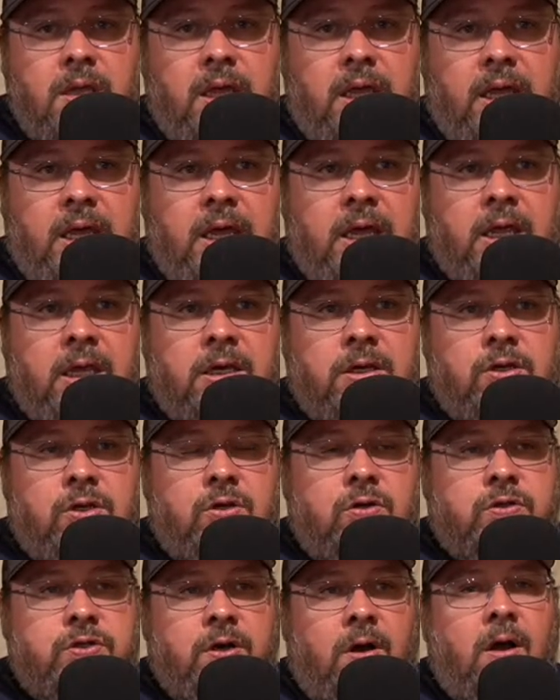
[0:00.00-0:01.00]
And
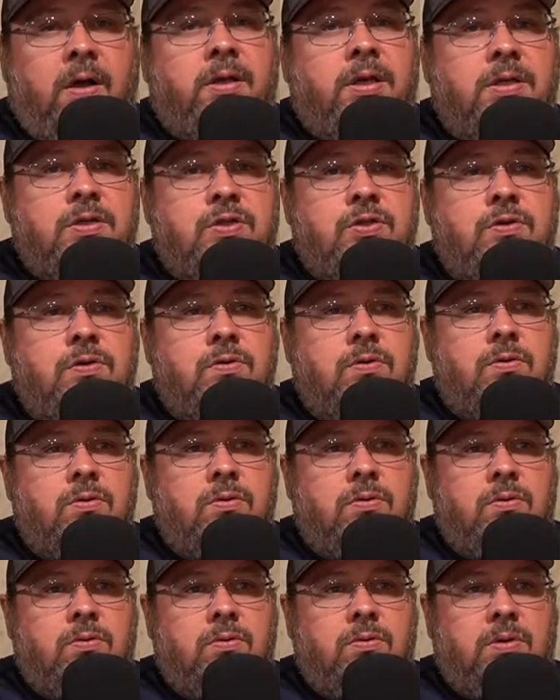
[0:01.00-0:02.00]
you're talking
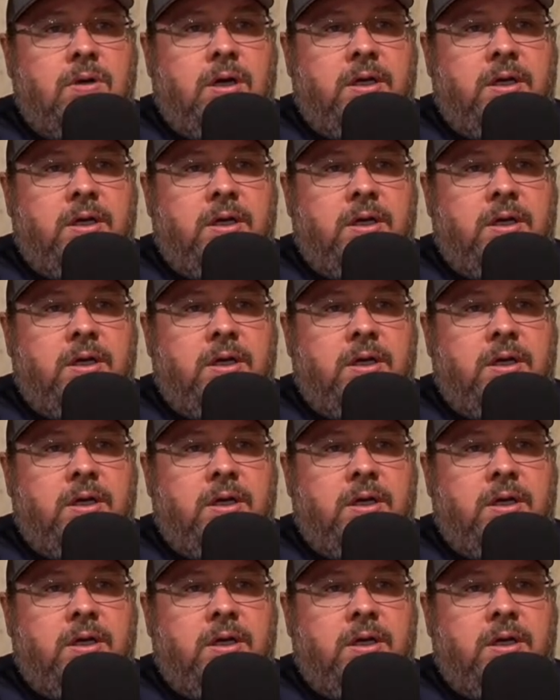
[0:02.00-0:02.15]
to